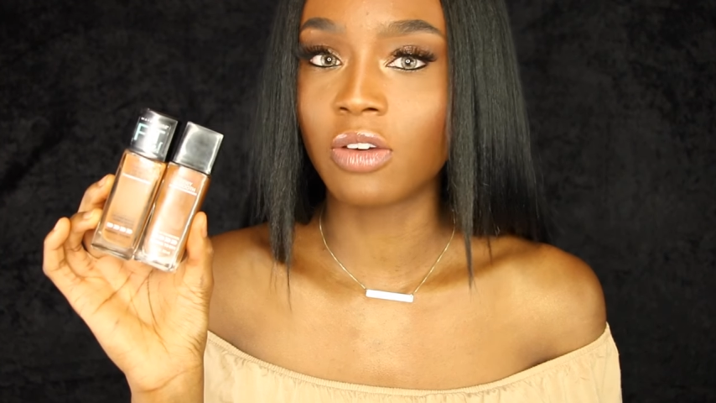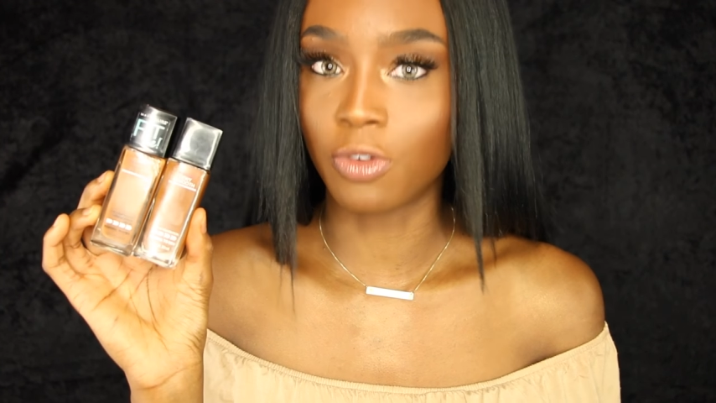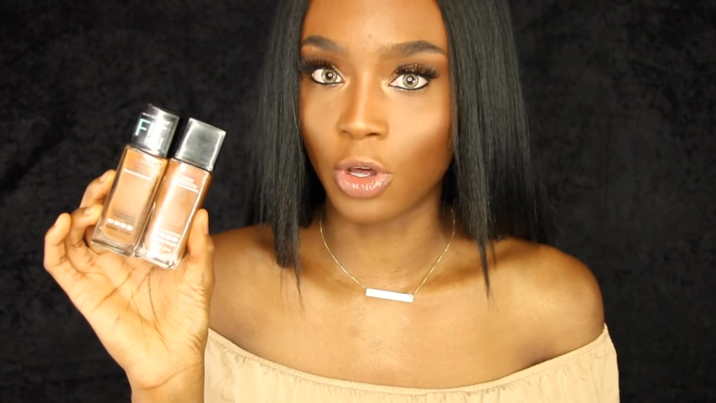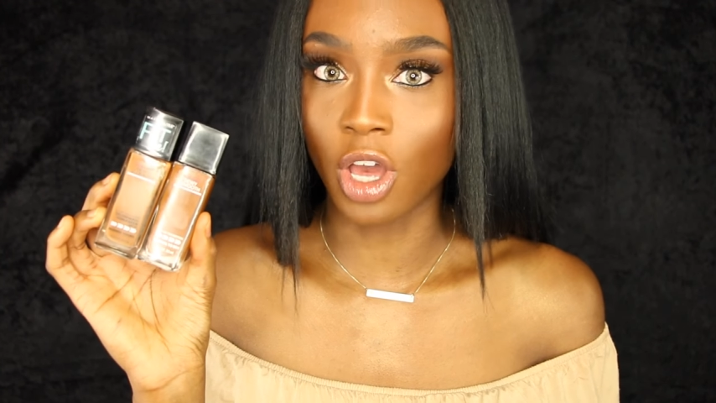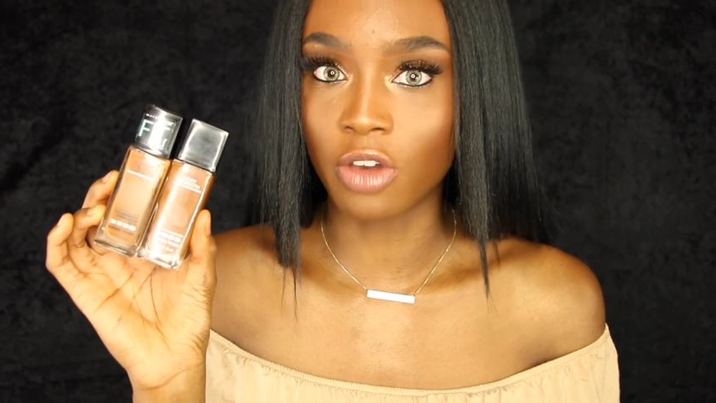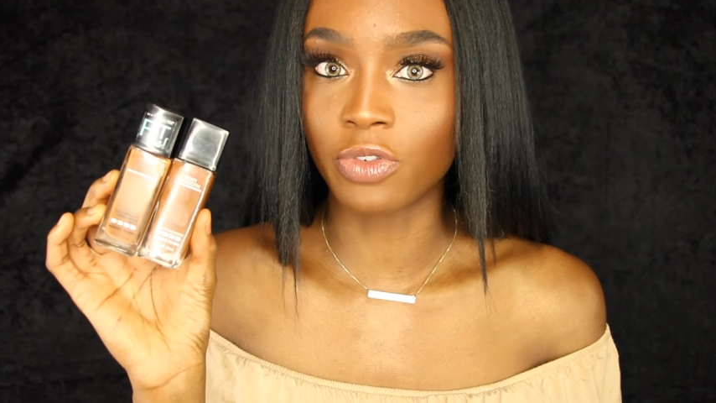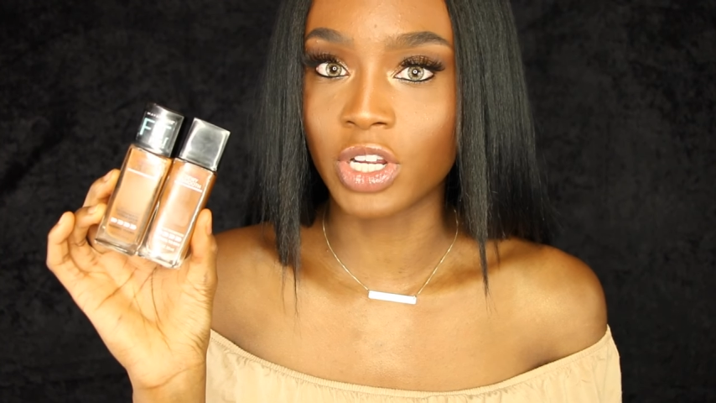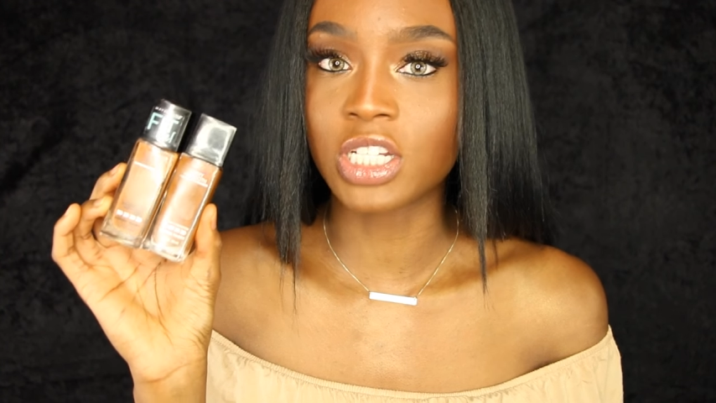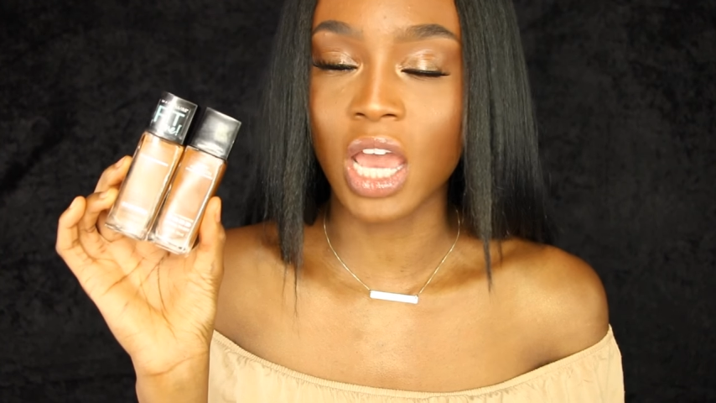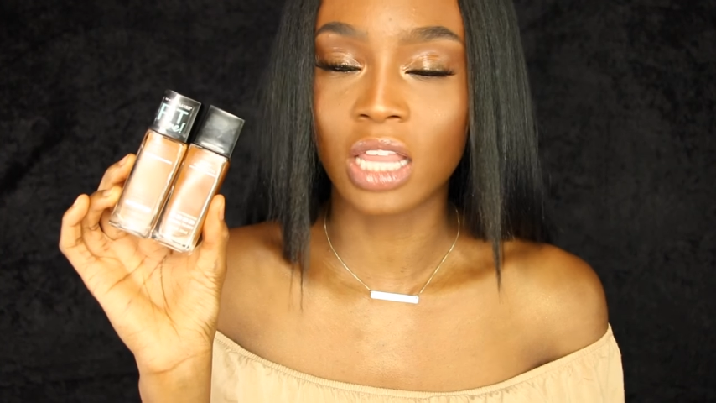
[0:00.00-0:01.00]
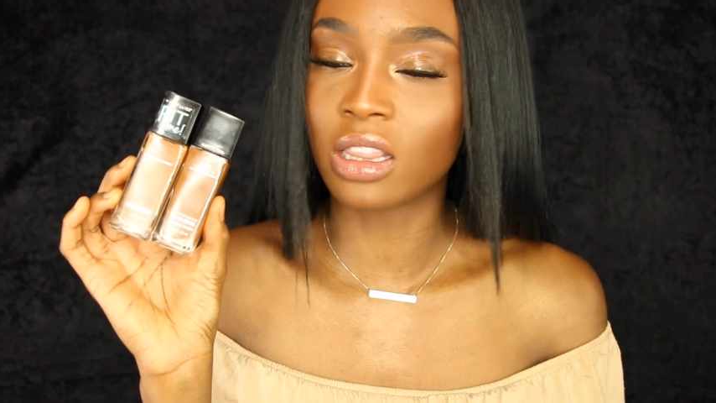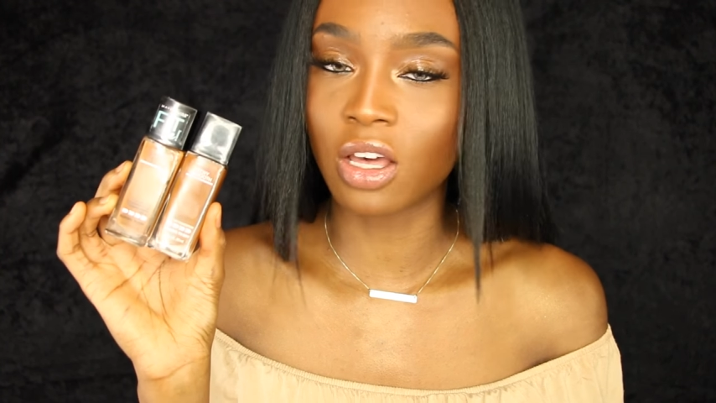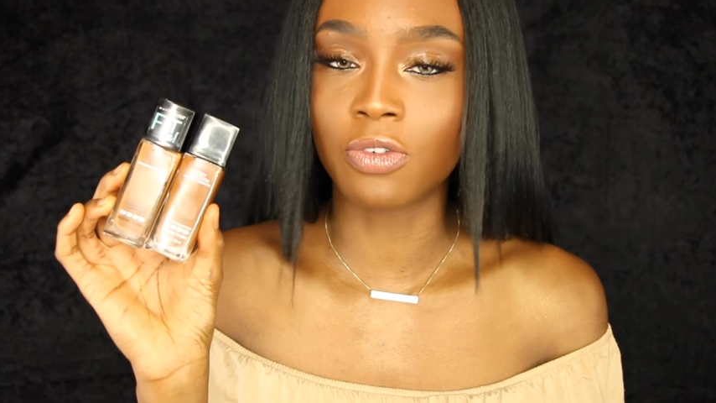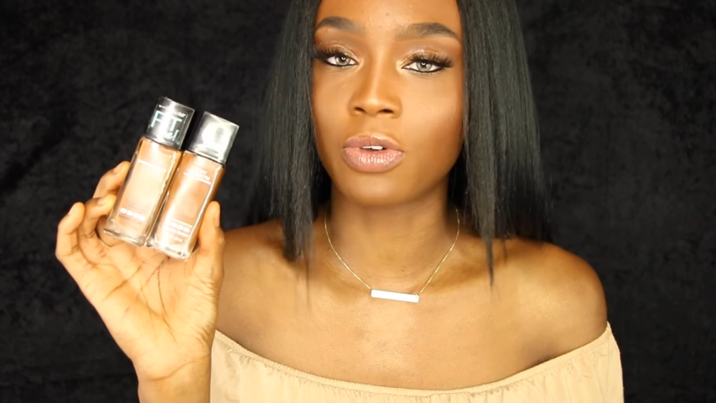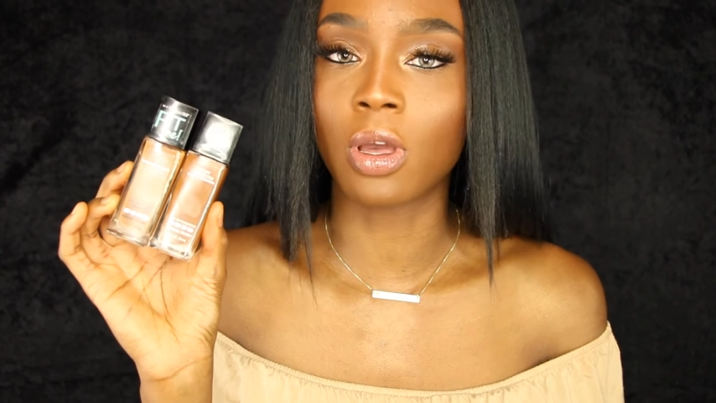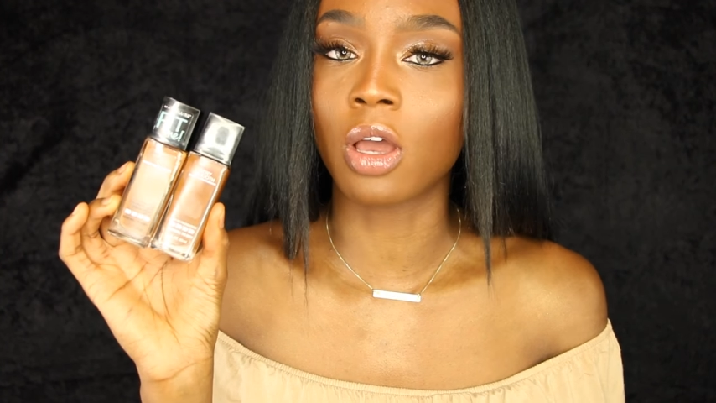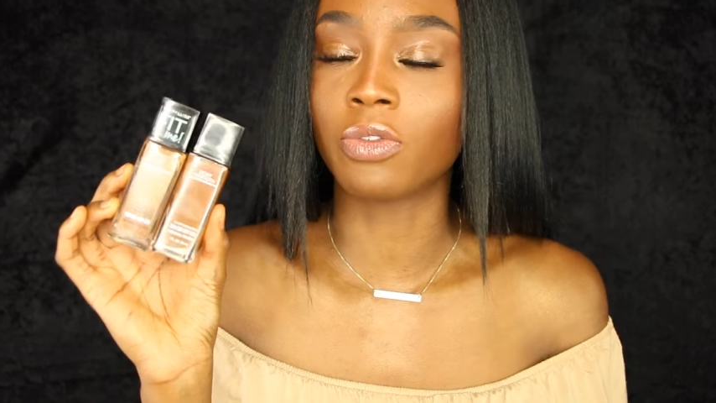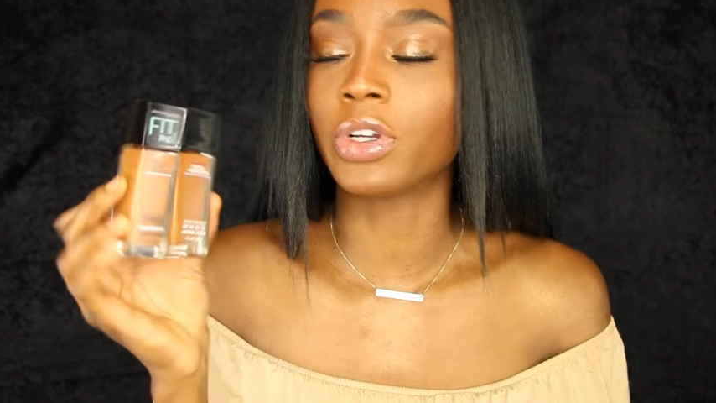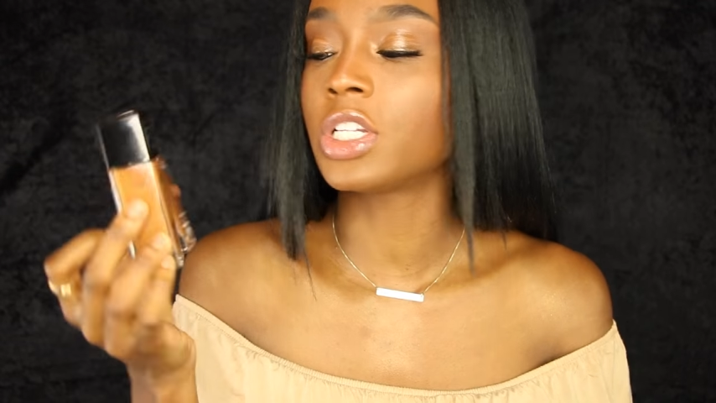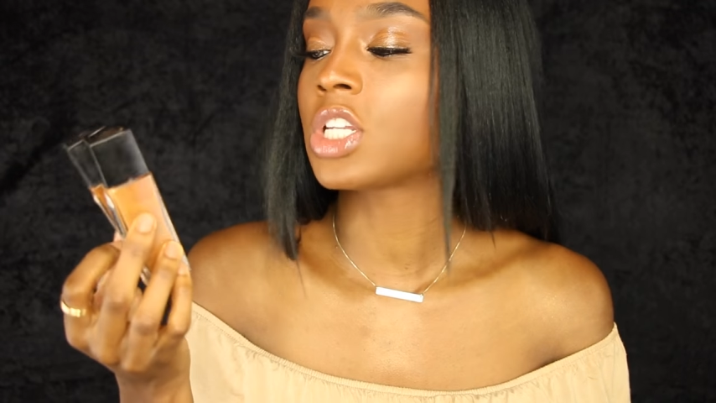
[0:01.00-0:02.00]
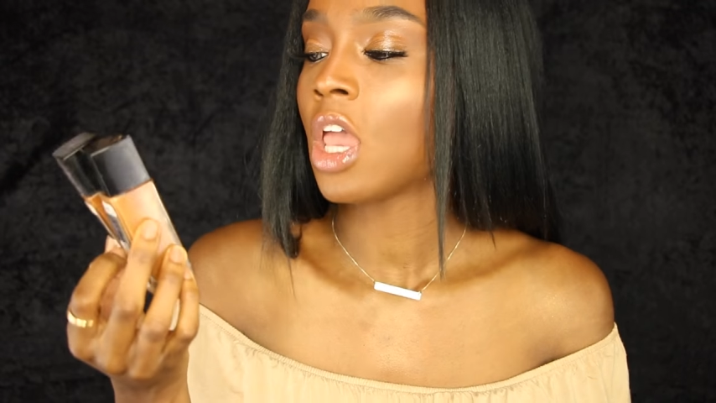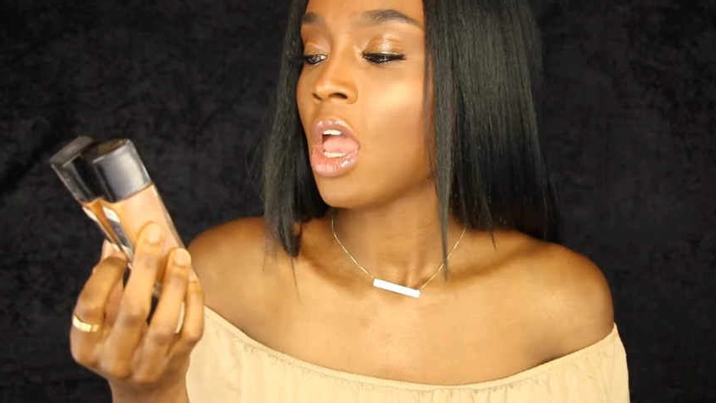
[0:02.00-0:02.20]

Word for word: full coverage. I love full coverage.